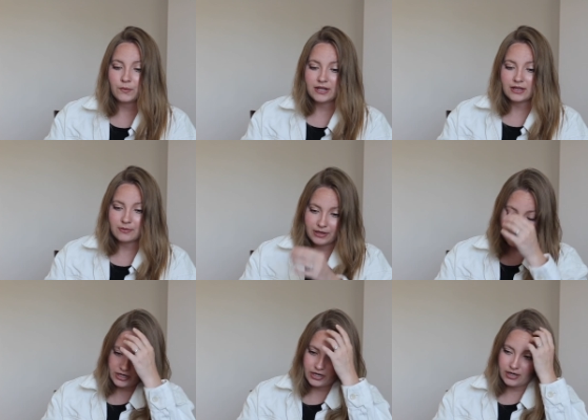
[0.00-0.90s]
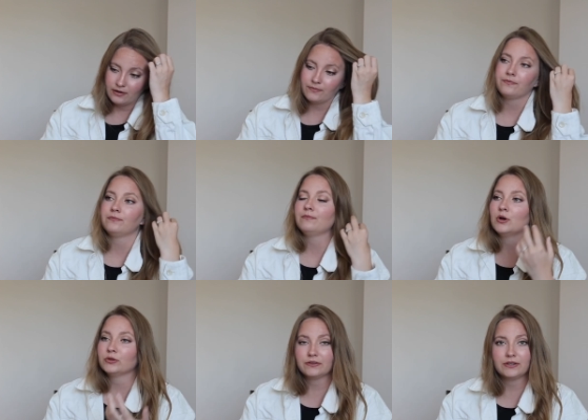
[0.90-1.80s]
a weekly planner,
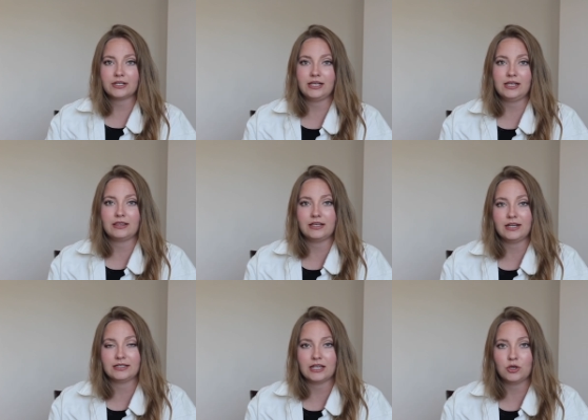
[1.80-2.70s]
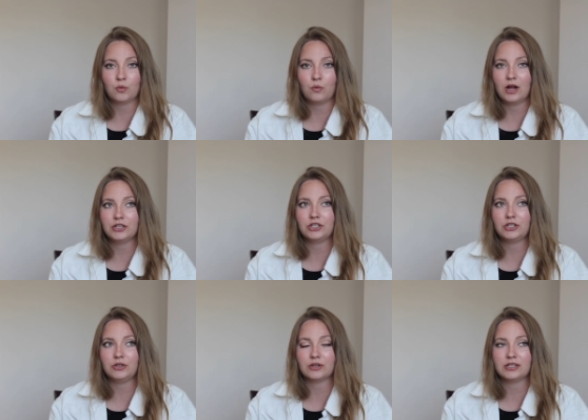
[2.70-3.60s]
most of the key things that you'll want
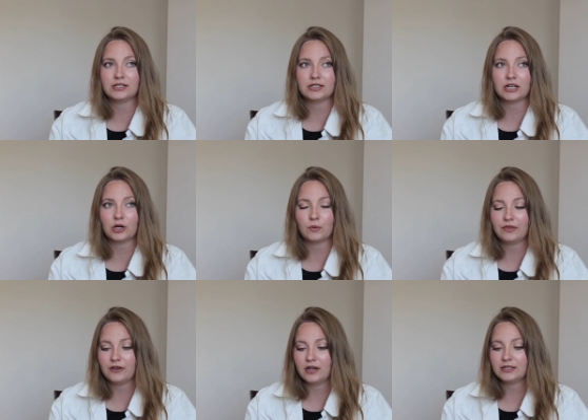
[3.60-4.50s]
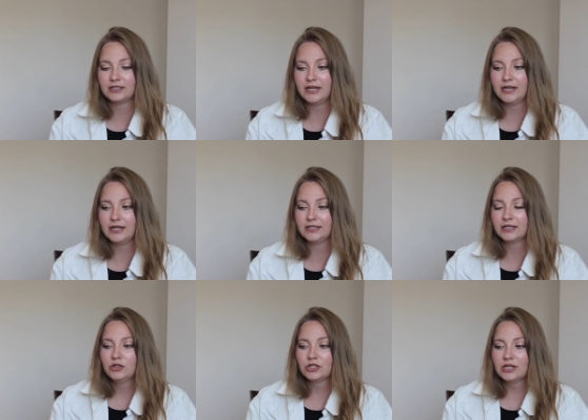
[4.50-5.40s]
to consider with this is
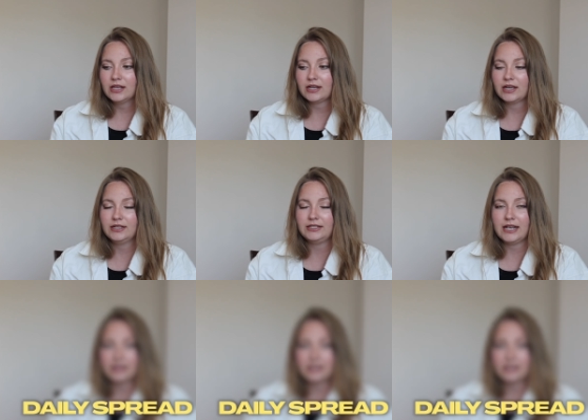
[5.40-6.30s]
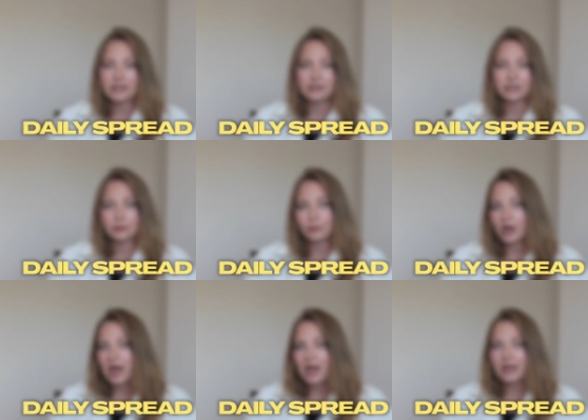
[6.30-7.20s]
usually like a daily
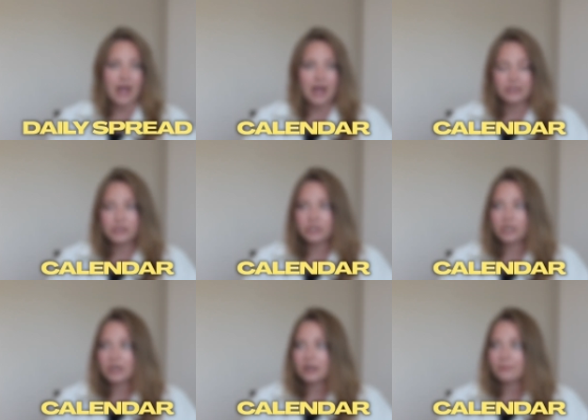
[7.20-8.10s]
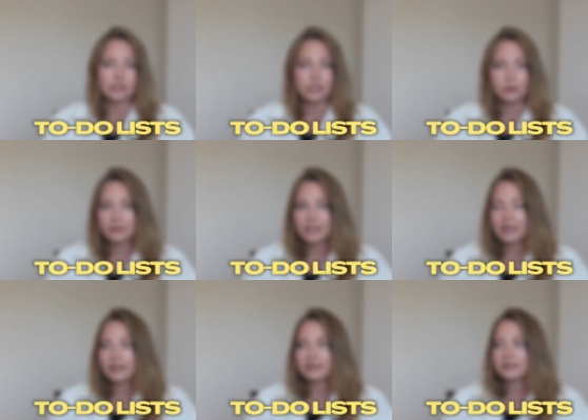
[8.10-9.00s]
spread, calendar, to-do
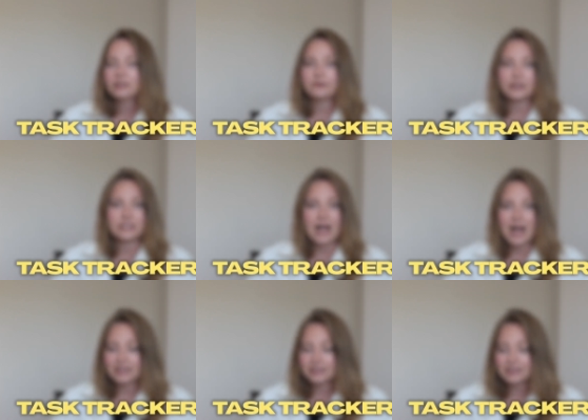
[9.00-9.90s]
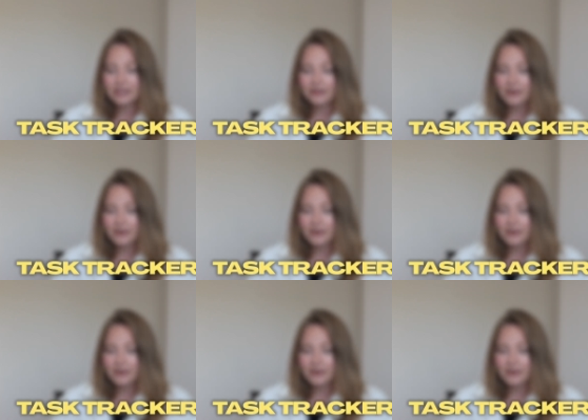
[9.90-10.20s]
list, different tasks and